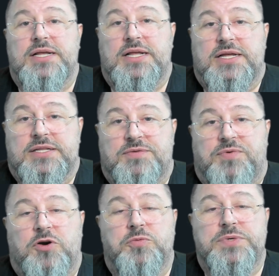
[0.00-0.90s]
The
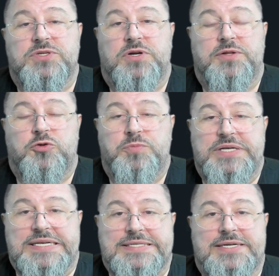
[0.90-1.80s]
forum is gonna to be
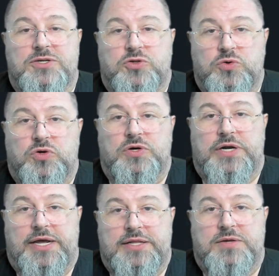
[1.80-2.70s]
easier to
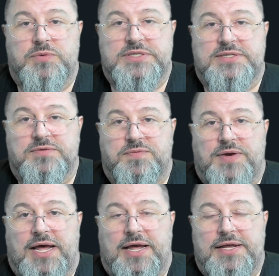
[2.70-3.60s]
connect with
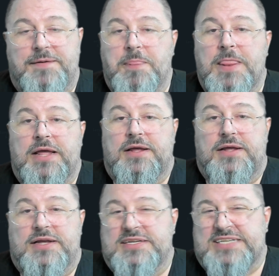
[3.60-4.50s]
SimFly.
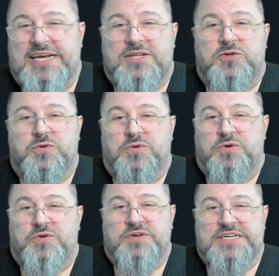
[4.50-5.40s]
It's like
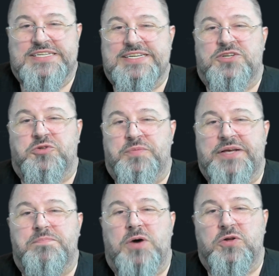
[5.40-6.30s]
easier to
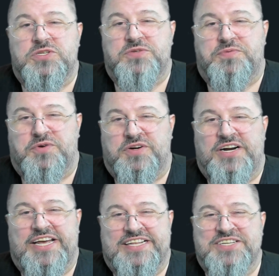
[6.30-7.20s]
make bots for
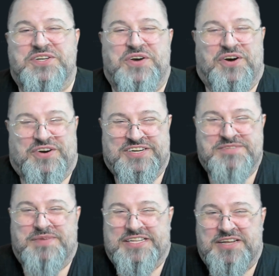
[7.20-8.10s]
like Discords,
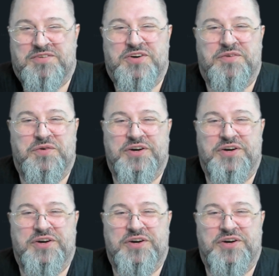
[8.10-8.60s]
but I'm gonna work in